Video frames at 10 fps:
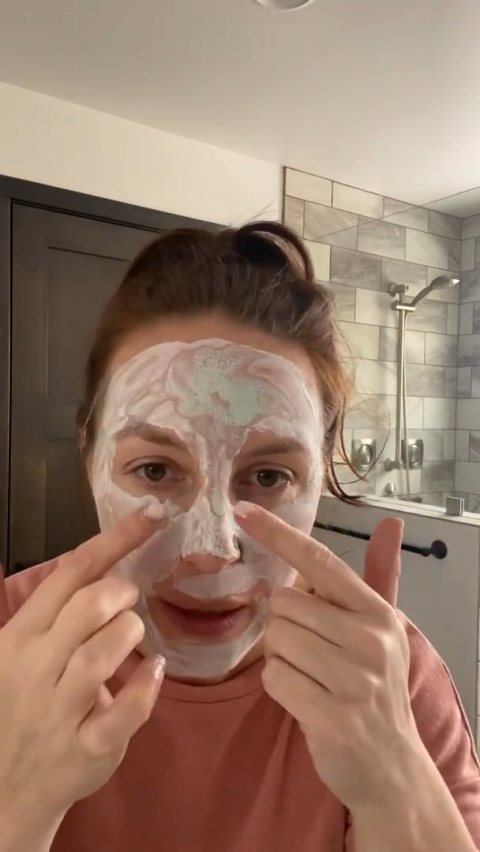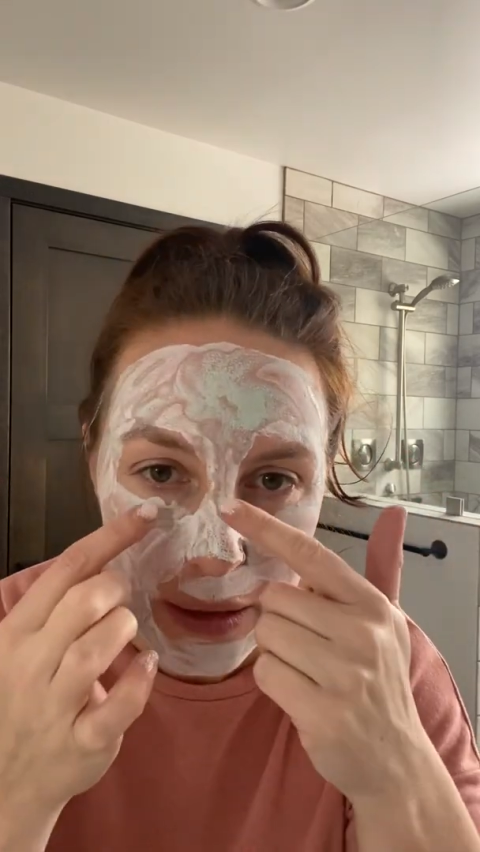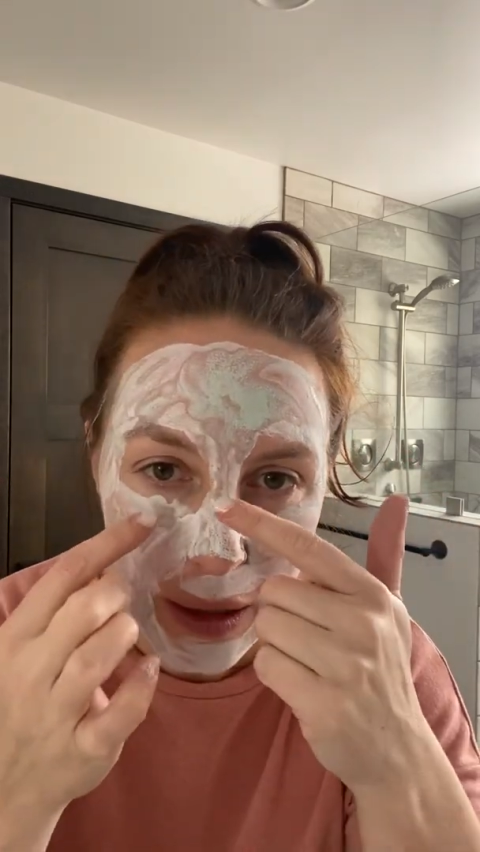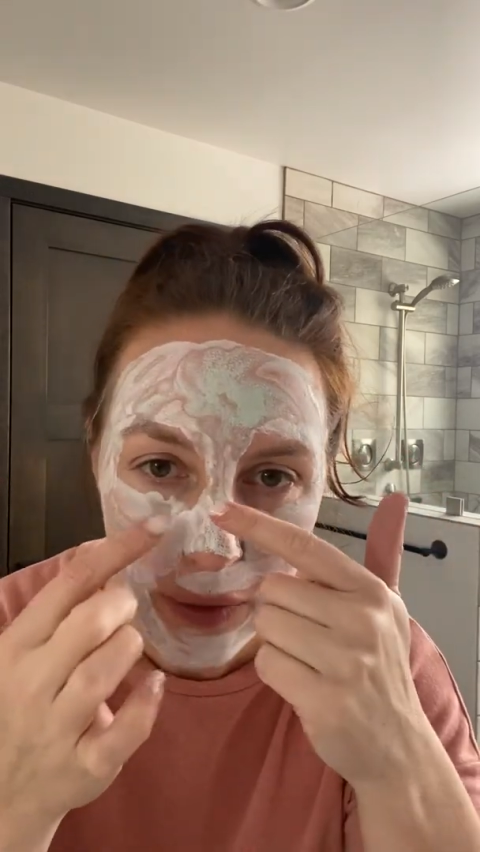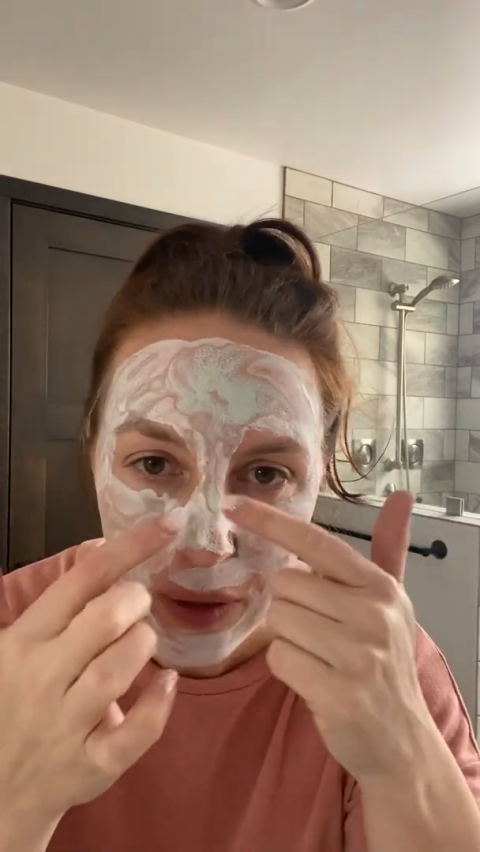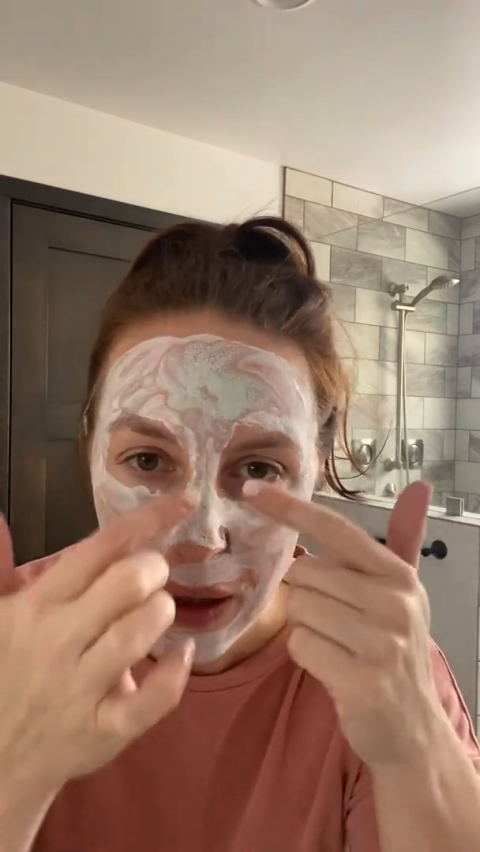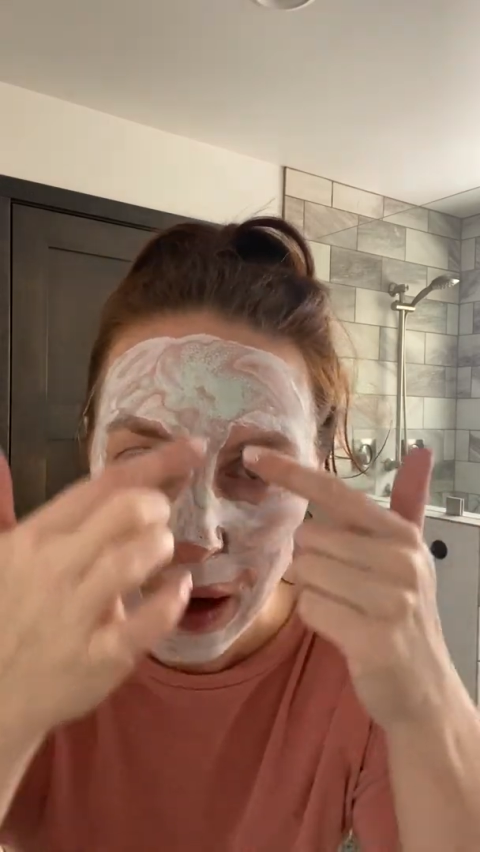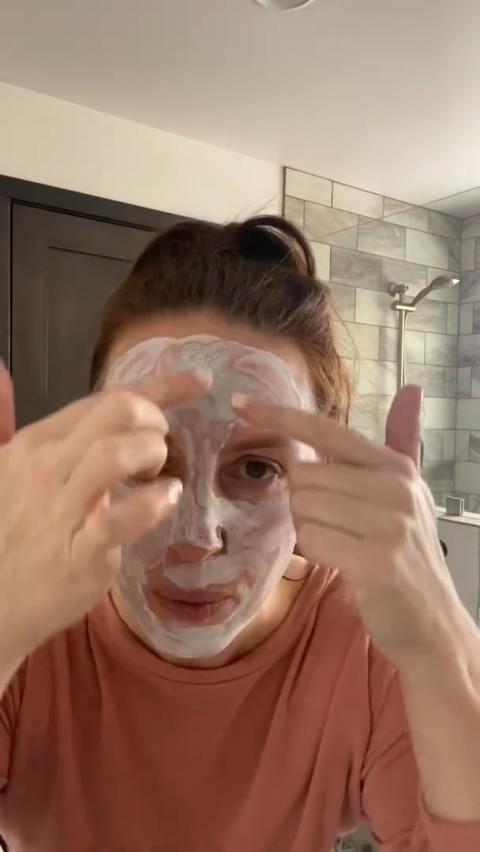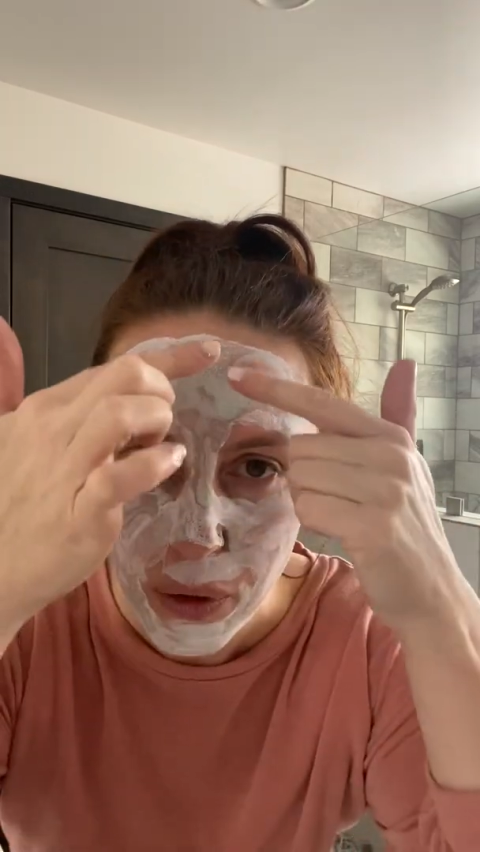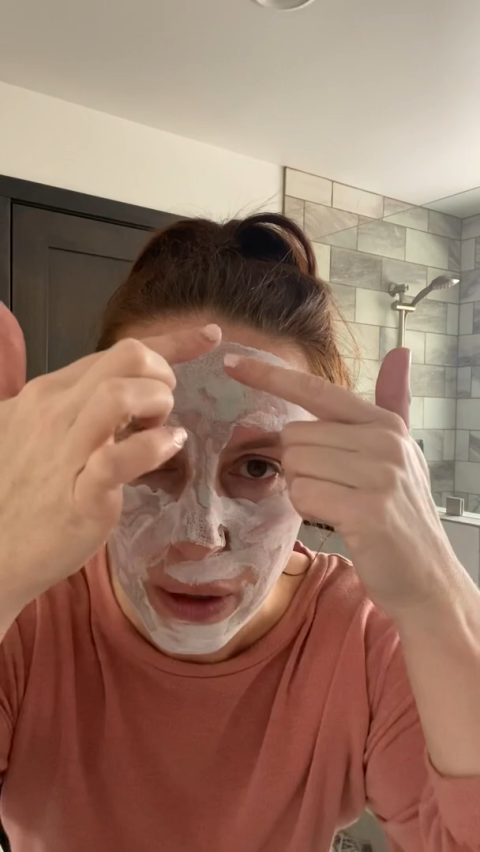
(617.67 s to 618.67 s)
I still have a
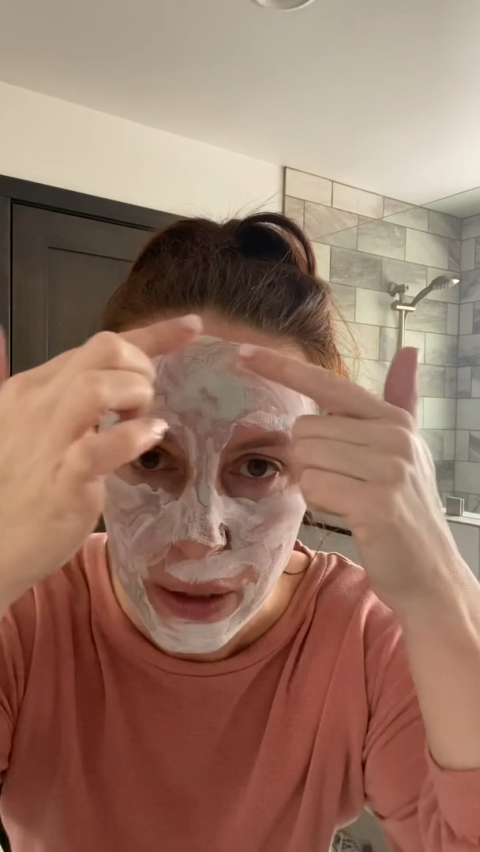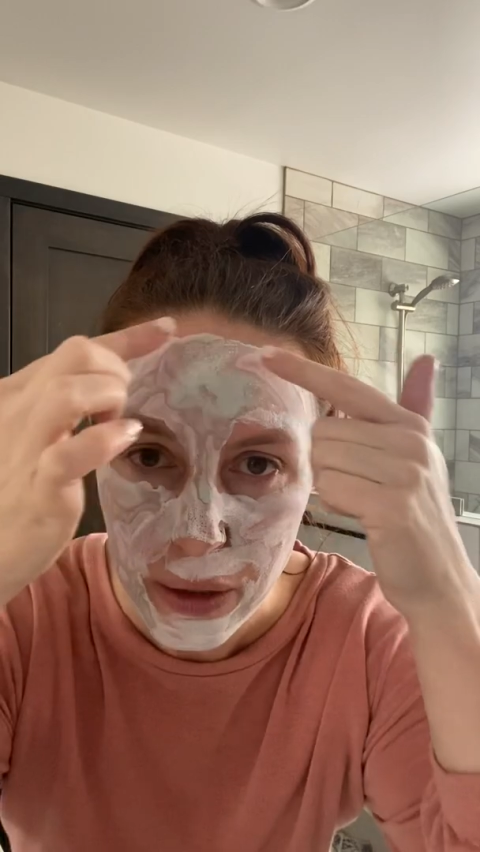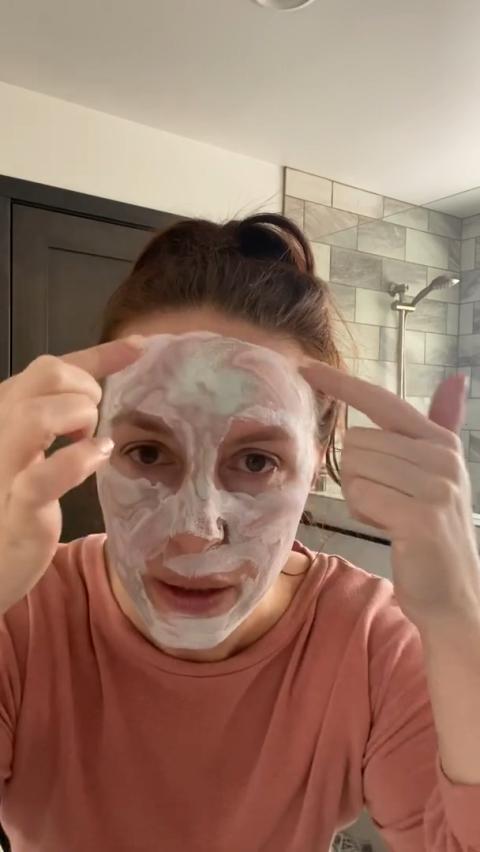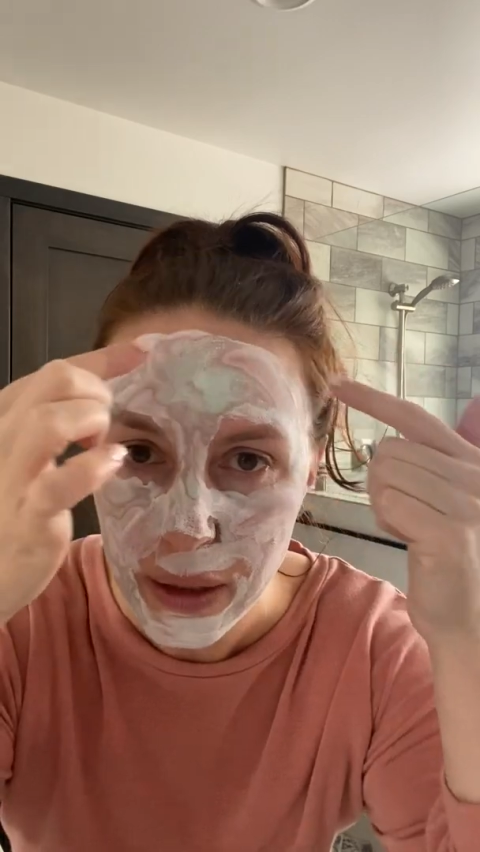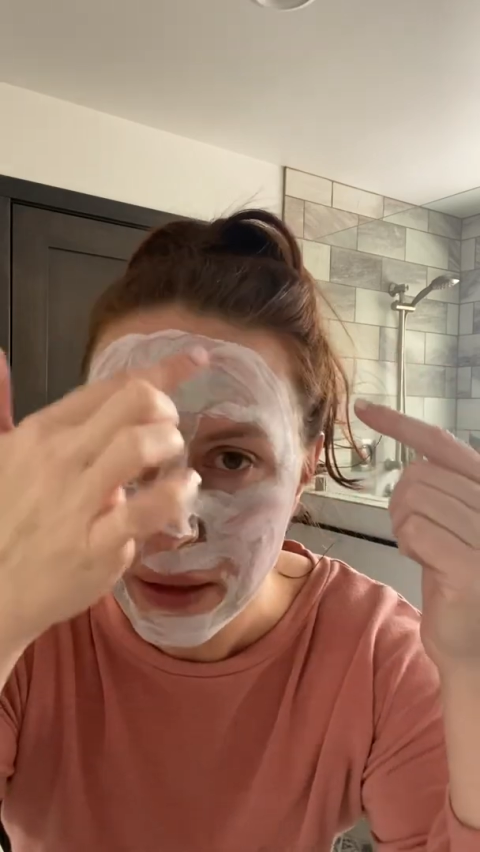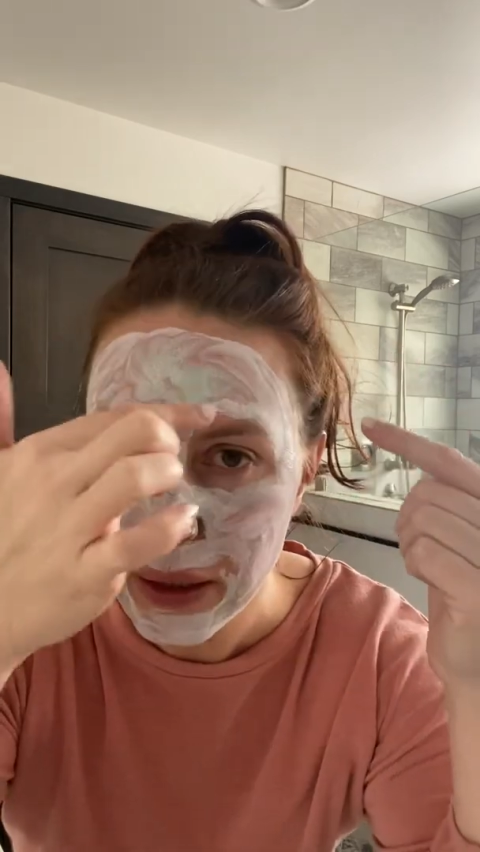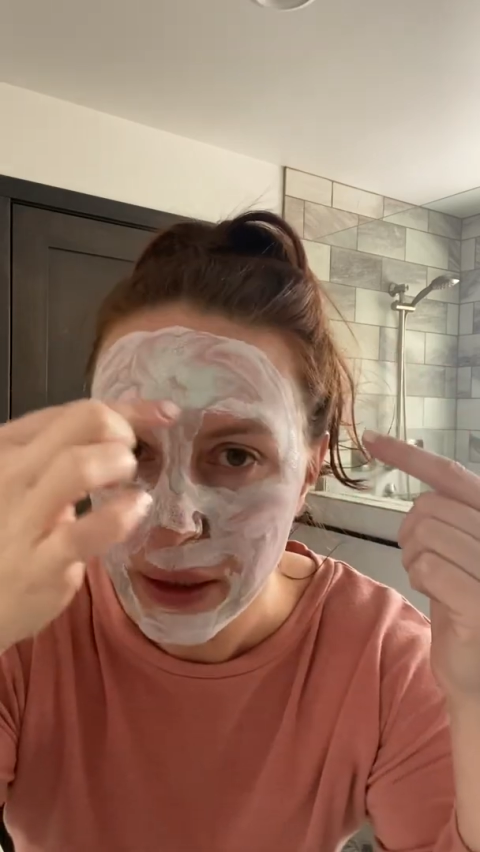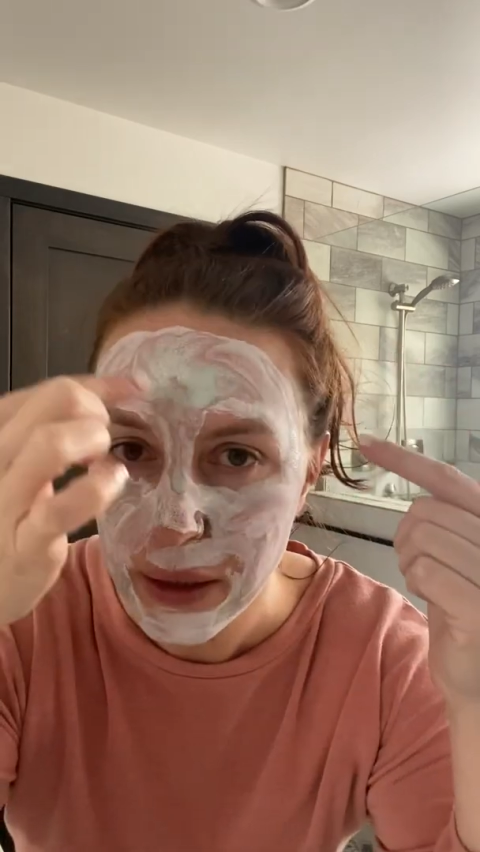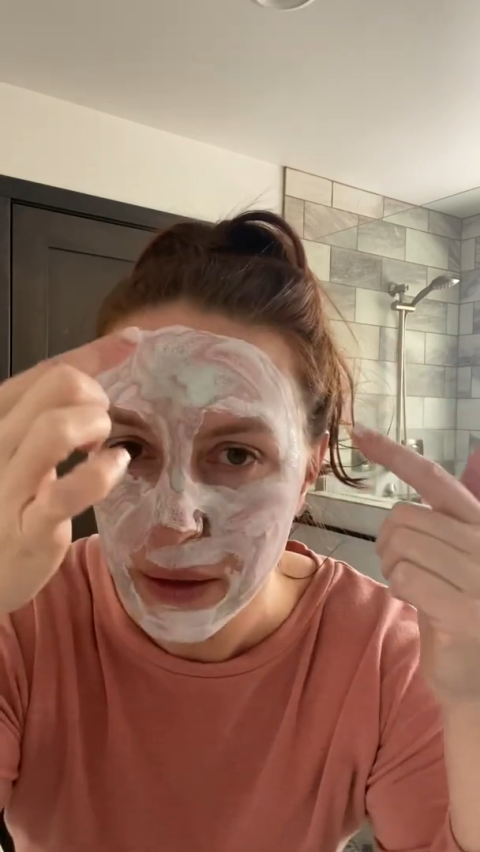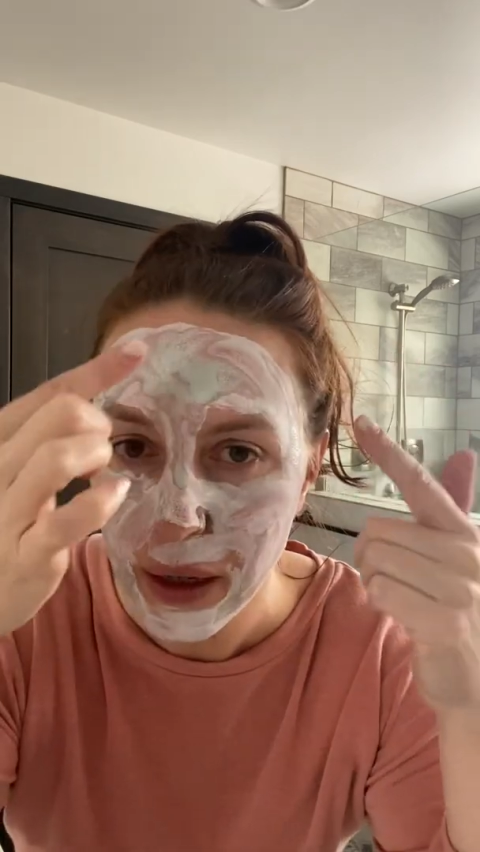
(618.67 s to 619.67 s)
couple areas
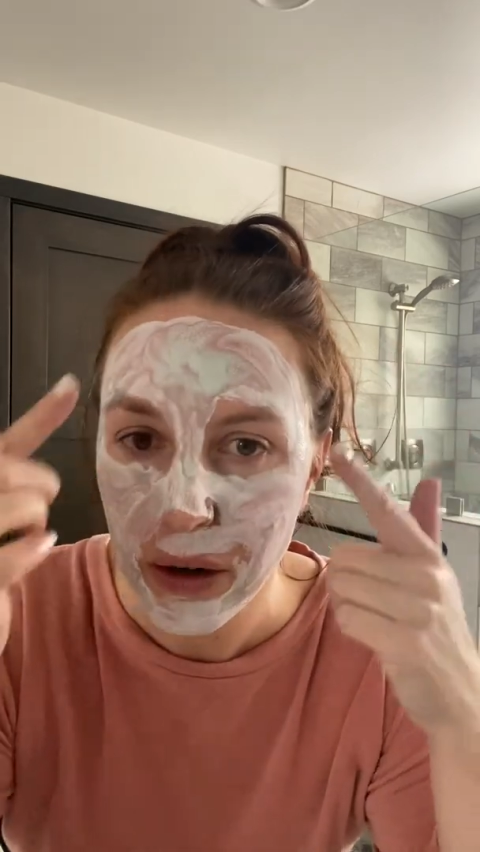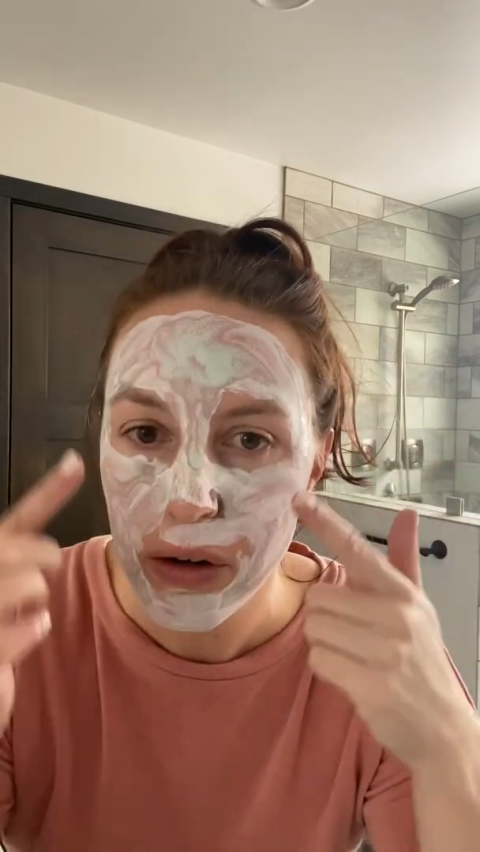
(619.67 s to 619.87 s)
here that are